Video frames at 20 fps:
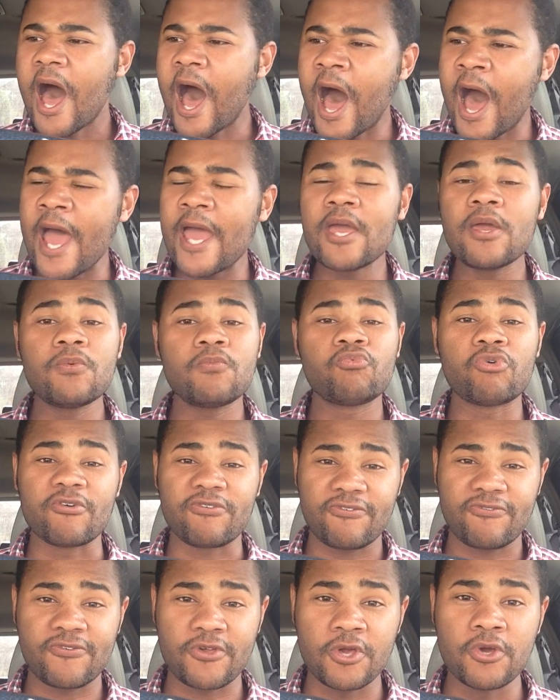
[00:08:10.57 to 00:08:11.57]
I
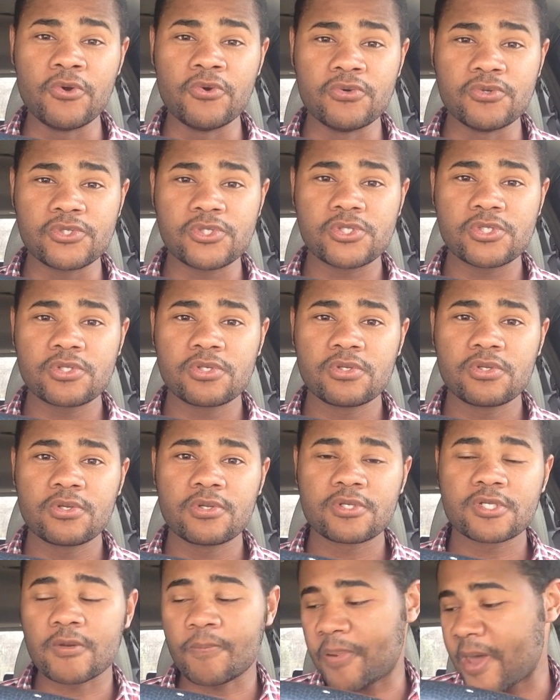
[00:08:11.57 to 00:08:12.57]
refuse
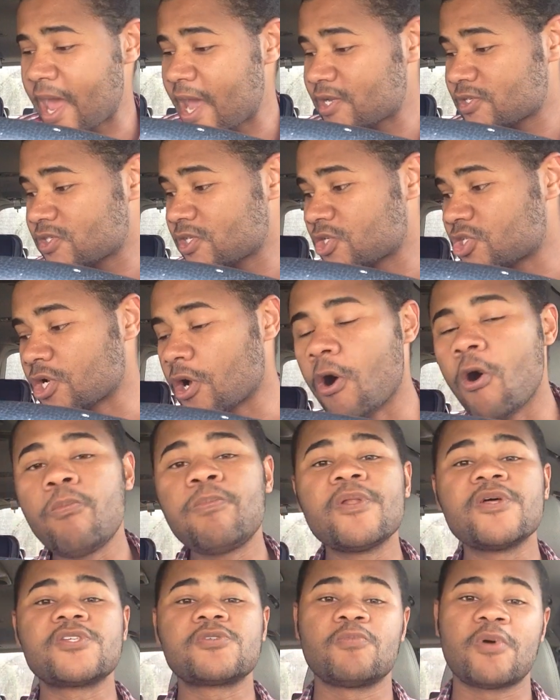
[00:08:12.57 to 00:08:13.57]
to pass such a
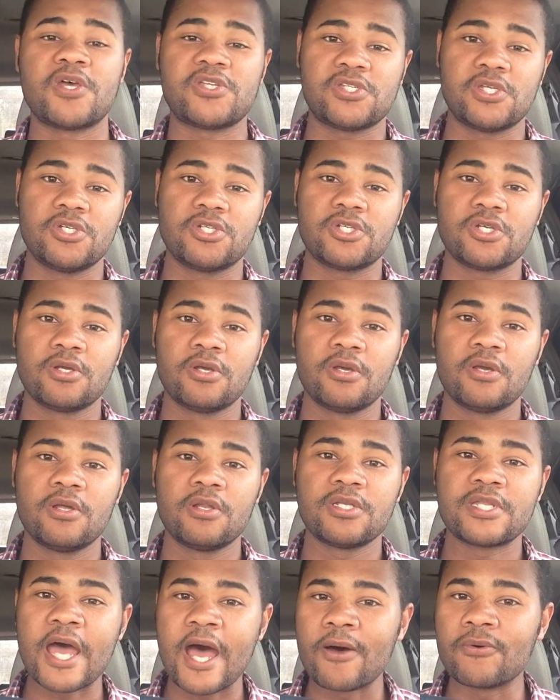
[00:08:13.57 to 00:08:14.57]
hopeless message
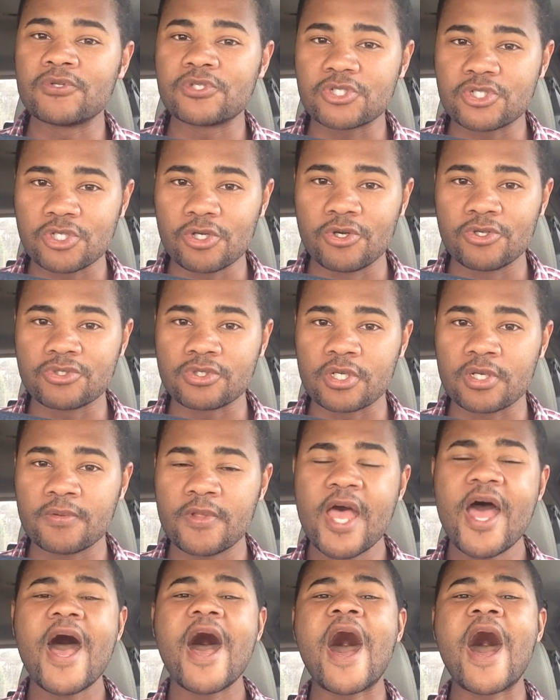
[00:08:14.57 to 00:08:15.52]
down to children.